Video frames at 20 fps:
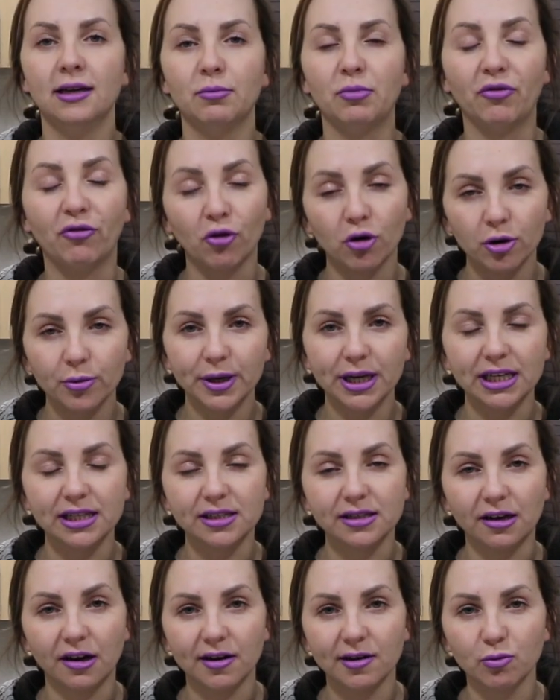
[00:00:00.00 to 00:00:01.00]
Before we get
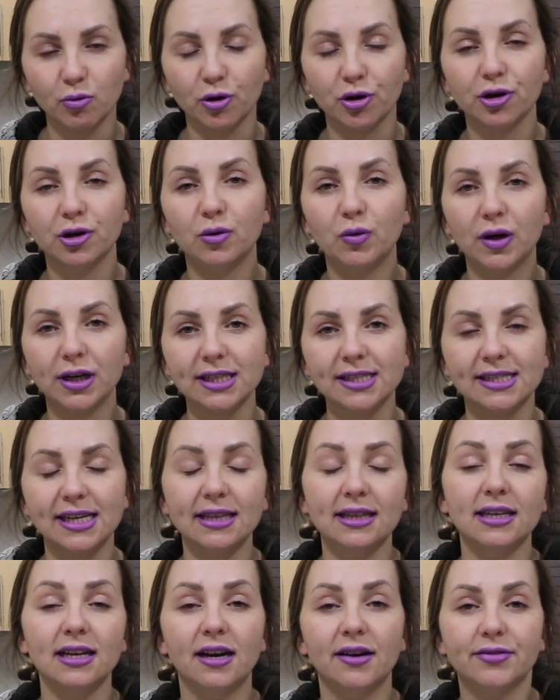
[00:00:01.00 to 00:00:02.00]
started, we're going to want to
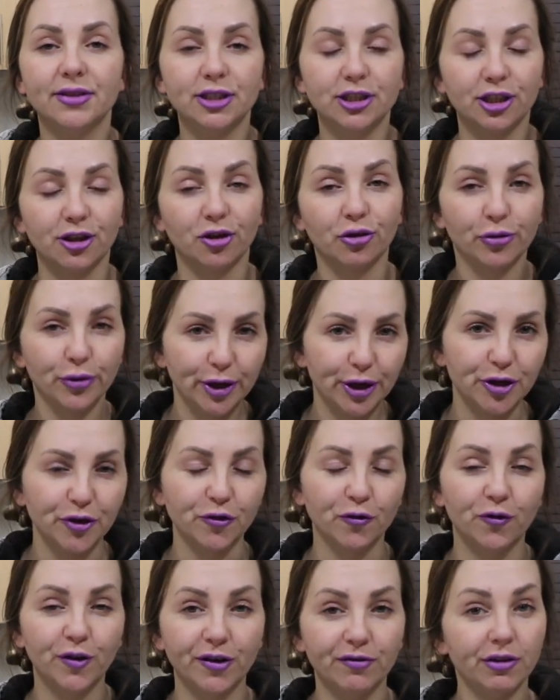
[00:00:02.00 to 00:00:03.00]
set the oven to
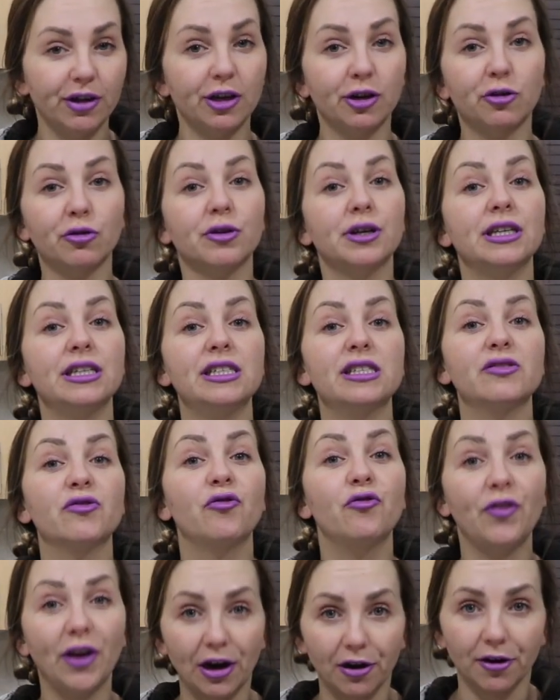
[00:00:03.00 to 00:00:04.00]
350 degrees
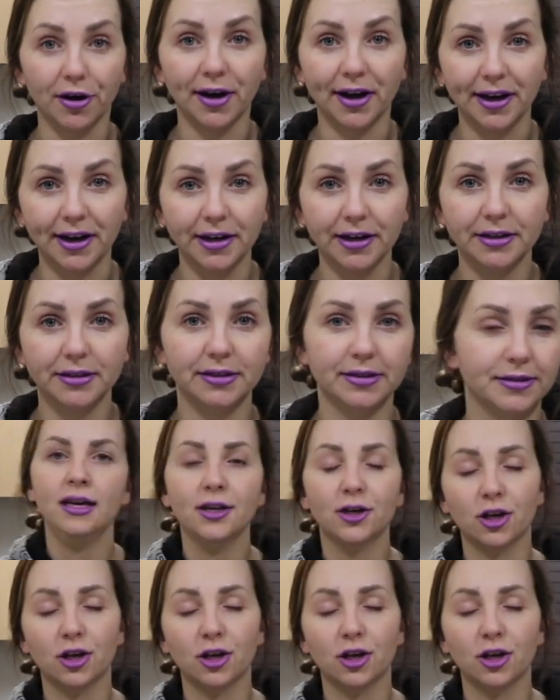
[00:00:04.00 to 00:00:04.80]
Fahrenheit.